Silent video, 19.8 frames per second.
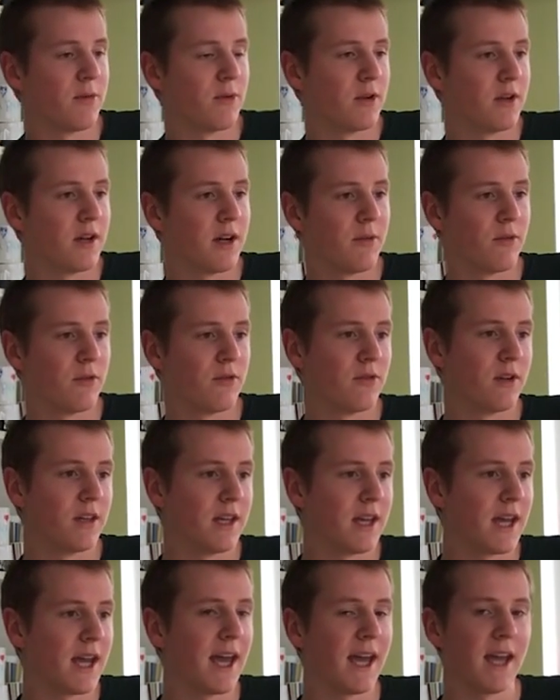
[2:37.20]
I would
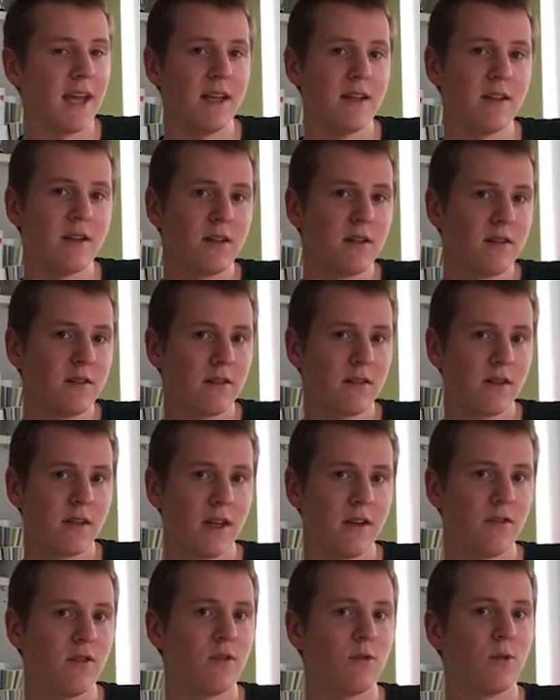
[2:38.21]
really hate
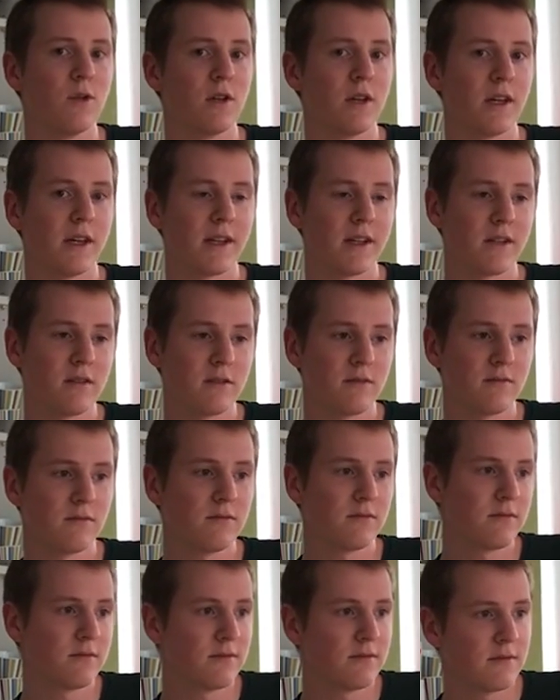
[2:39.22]
if he would like
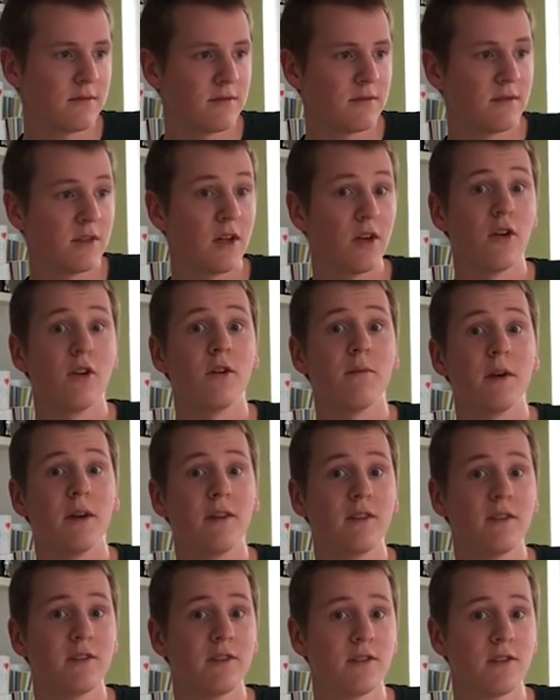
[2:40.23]
hurt my
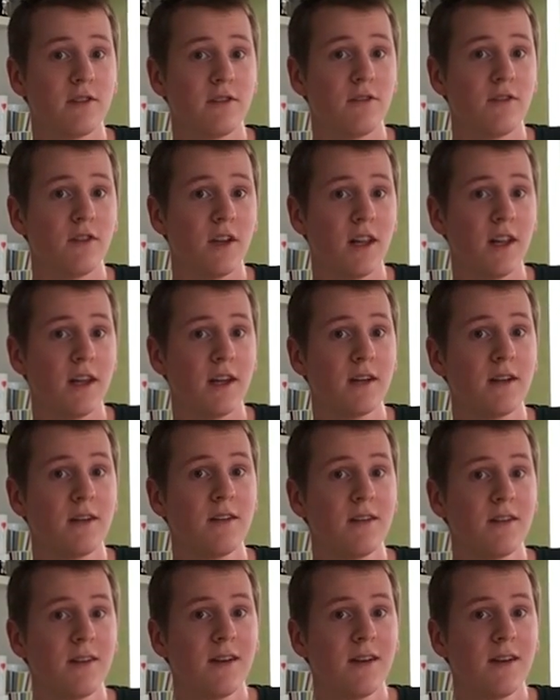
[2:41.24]
sister's feeling,